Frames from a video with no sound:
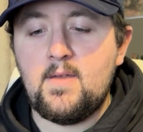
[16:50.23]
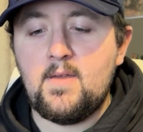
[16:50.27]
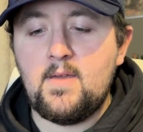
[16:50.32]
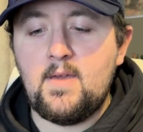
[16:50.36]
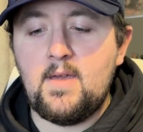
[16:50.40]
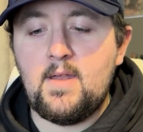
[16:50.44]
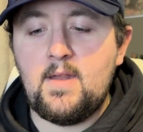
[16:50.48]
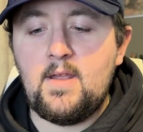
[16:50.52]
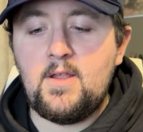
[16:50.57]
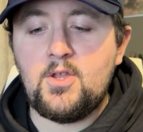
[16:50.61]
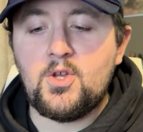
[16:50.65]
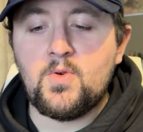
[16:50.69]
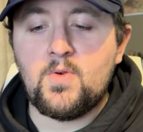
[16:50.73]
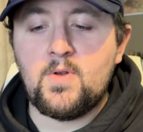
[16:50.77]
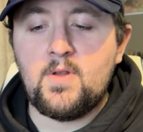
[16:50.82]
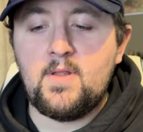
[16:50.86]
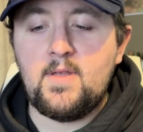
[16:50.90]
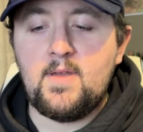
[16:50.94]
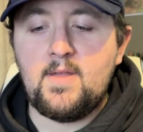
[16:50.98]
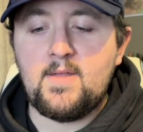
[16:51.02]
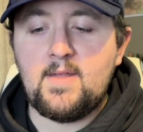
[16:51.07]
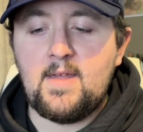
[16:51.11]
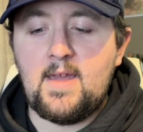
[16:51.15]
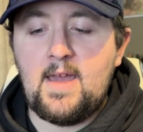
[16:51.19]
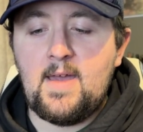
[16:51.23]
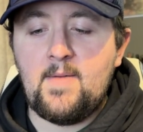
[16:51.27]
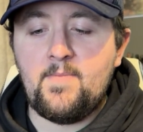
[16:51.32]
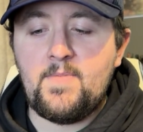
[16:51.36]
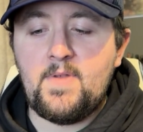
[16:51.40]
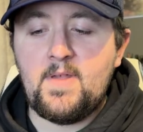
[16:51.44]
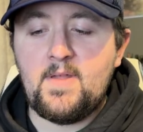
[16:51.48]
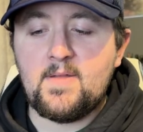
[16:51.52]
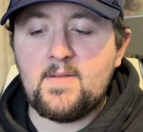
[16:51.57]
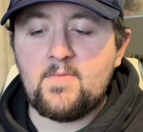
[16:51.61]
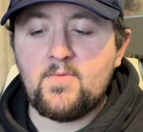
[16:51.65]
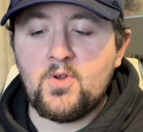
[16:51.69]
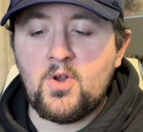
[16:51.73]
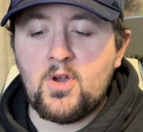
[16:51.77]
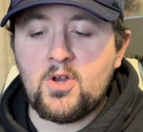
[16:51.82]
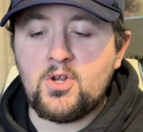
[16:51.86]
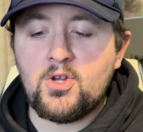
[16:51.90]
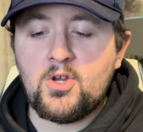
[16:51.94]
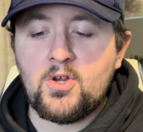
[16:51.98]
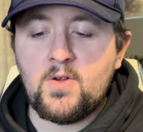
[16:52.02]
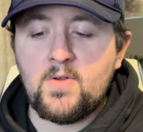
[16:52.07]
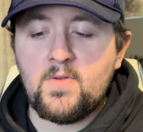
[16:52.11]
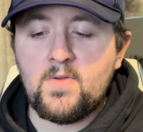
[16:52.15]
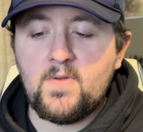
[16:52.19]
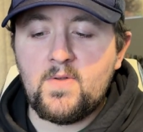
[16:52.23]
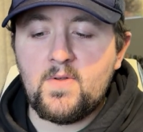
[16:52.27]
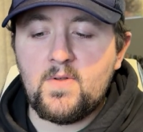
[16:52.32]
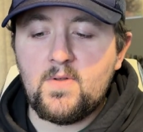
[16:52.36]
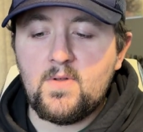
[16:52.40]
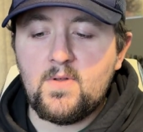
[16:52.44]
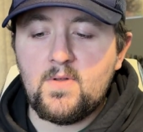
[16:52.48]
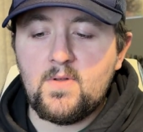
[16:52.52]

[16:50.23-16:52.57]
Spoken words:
And each one of these empty structures